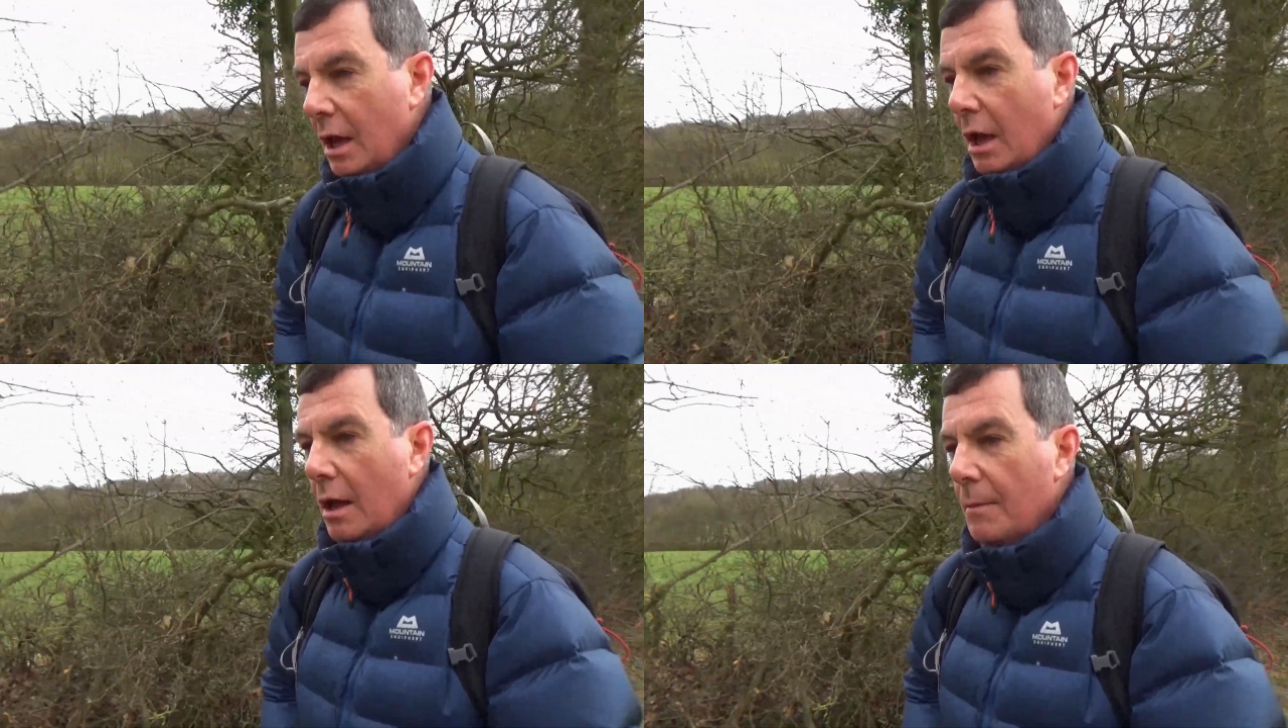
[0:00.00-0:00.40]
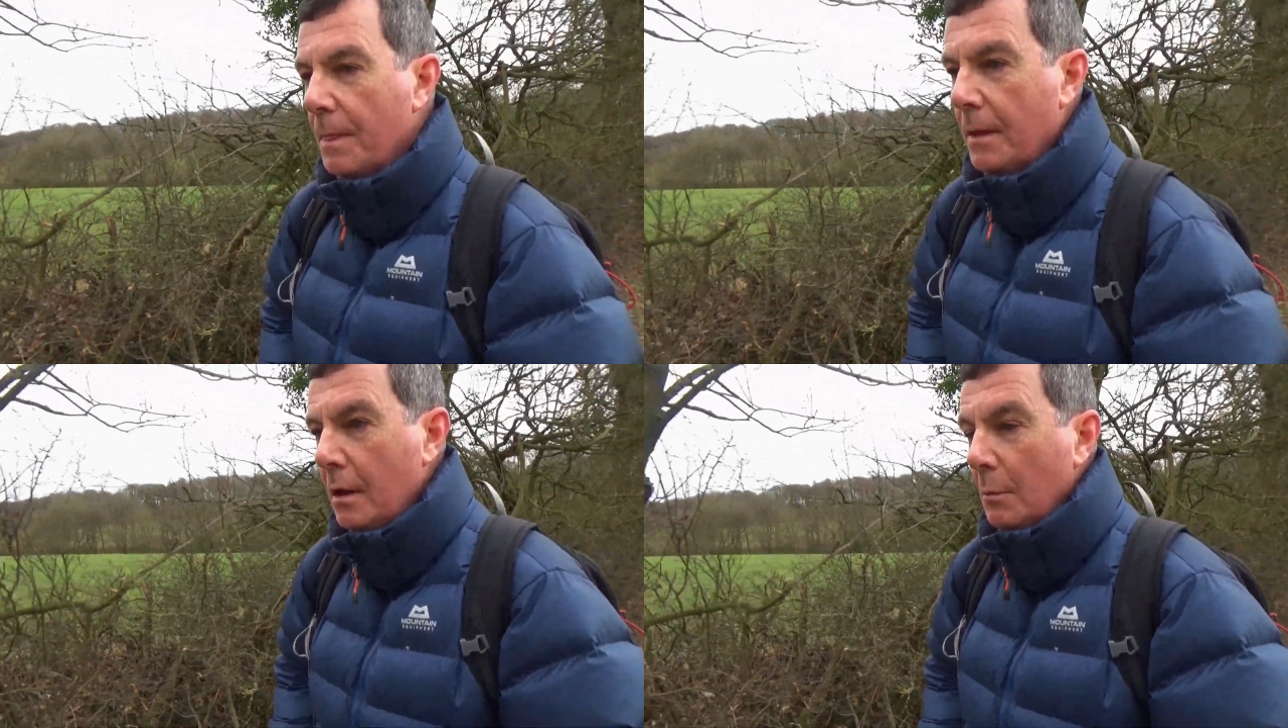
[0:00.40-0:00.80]

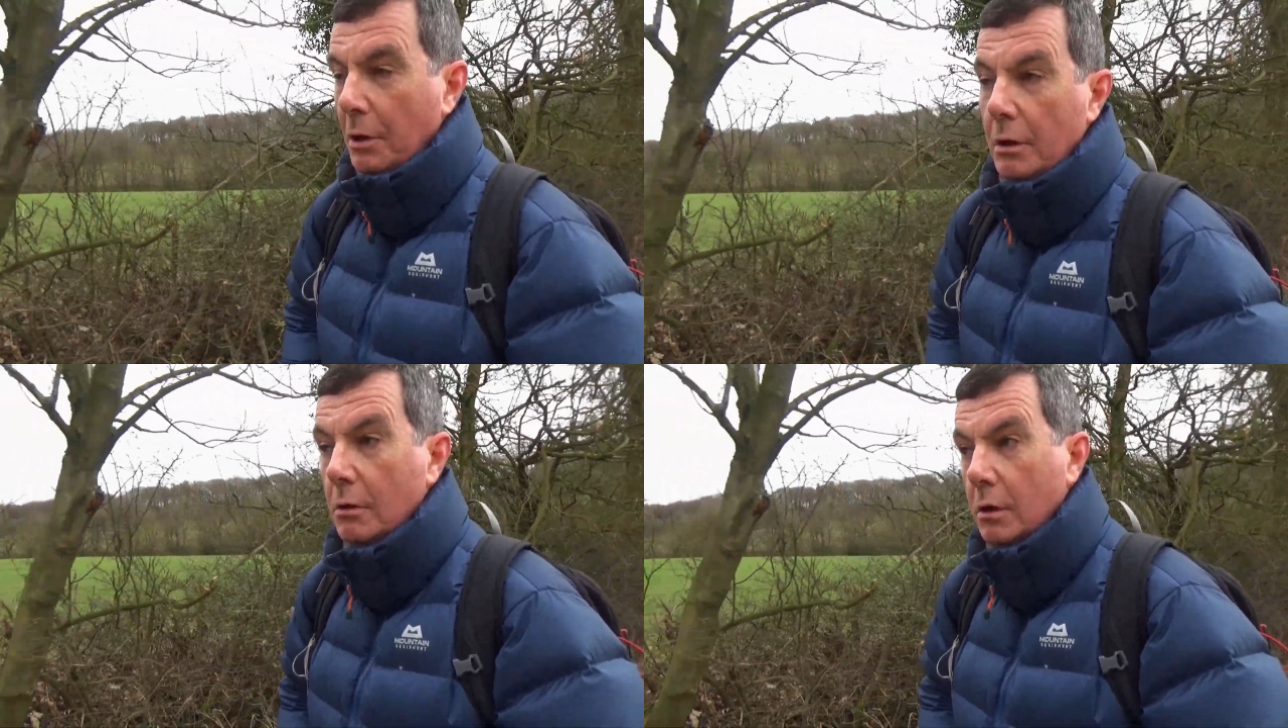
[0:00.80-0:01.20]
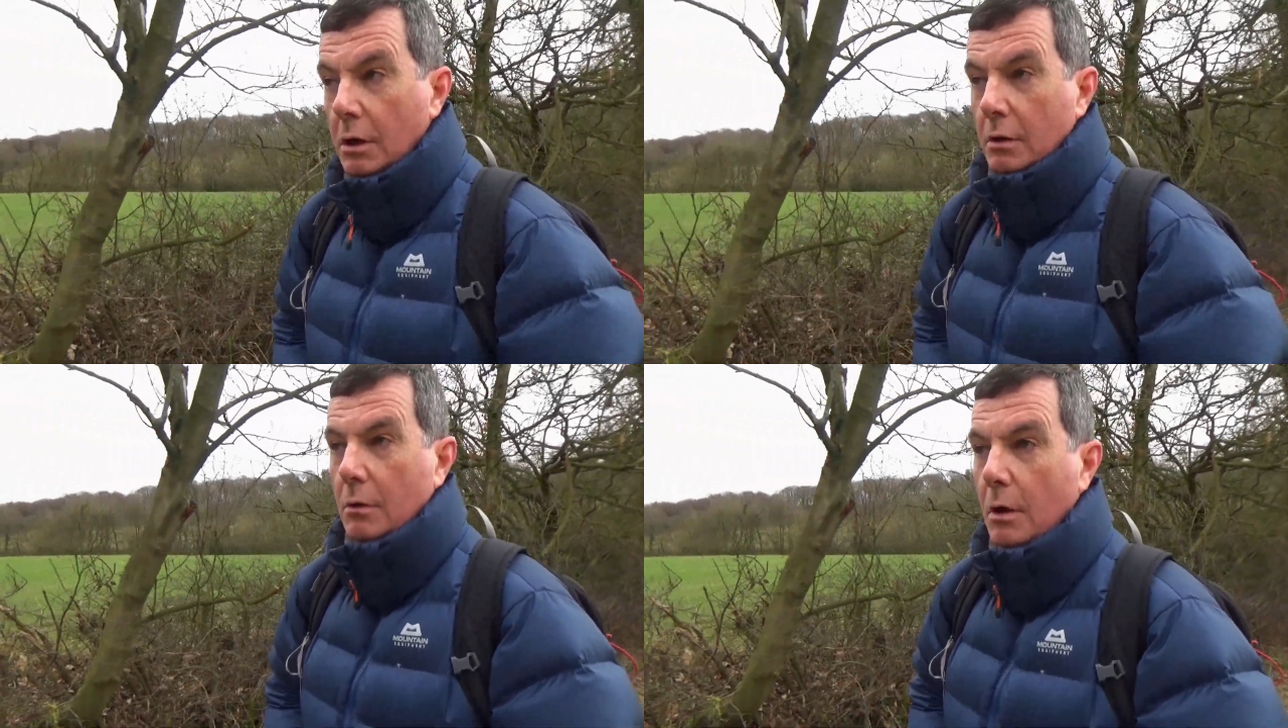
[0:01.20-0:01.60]
But
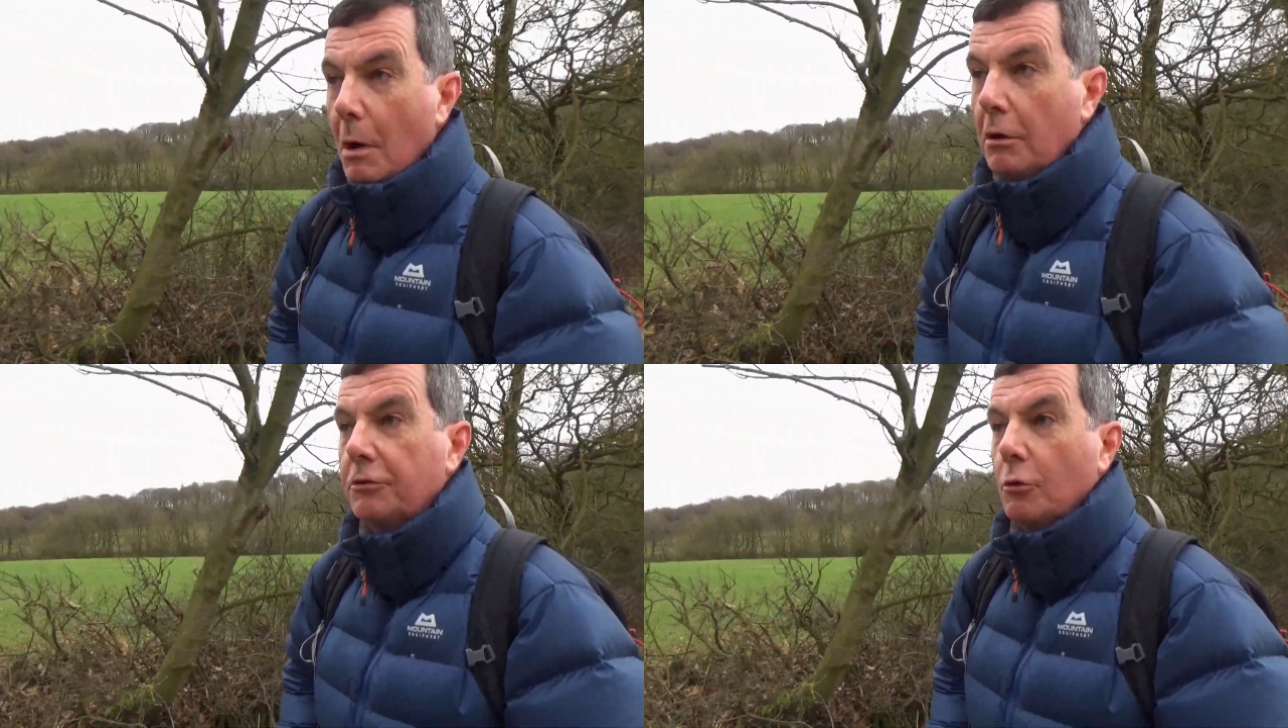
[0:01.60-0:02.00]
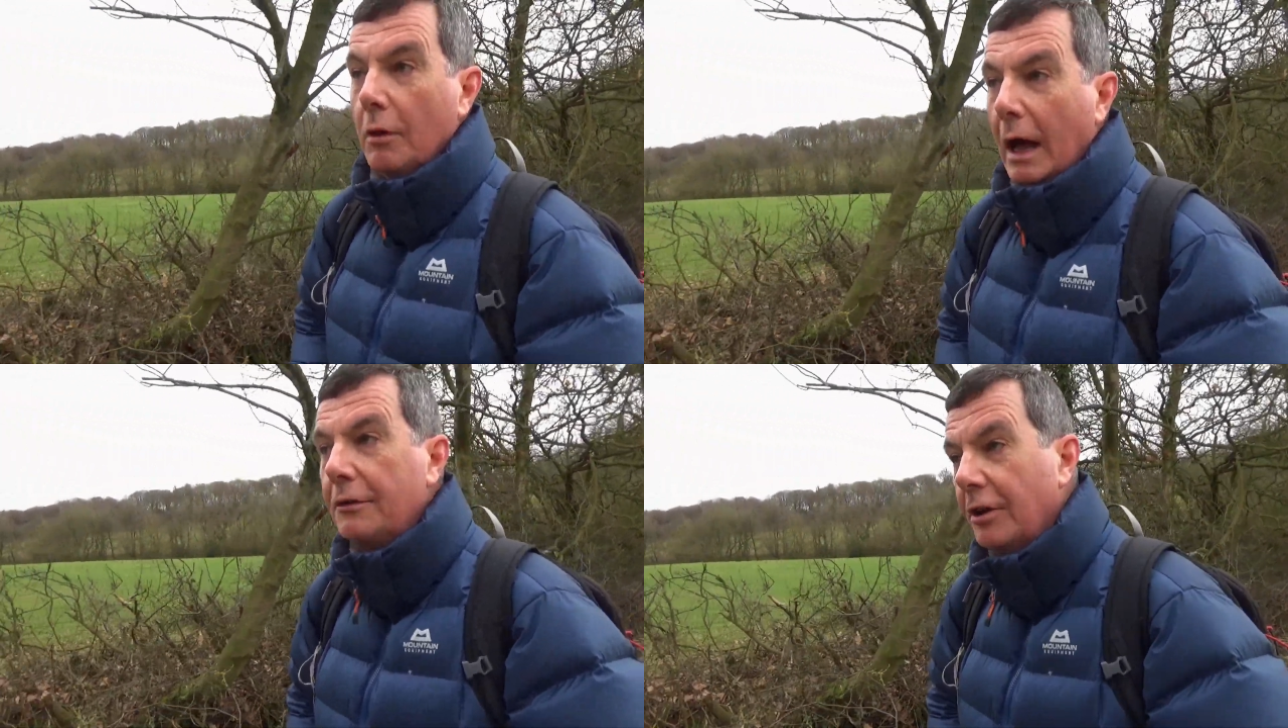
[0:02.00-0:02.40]
amongst all
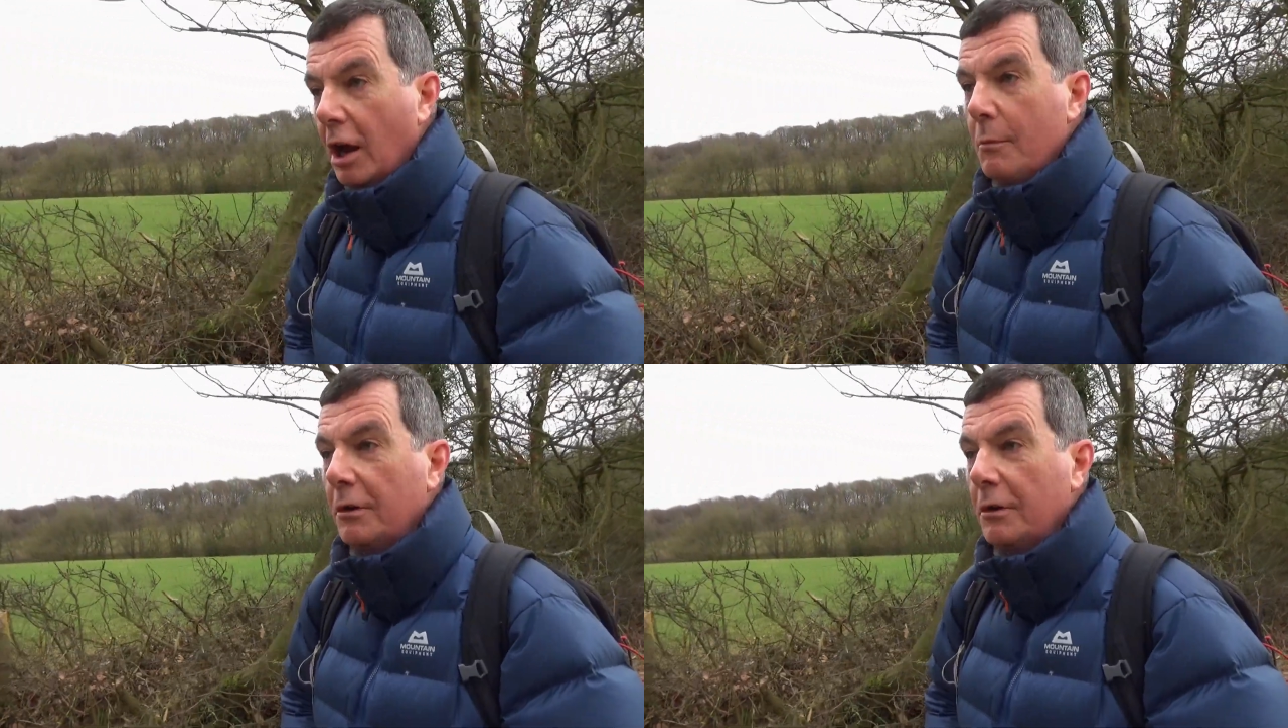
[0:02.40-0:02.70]
that time,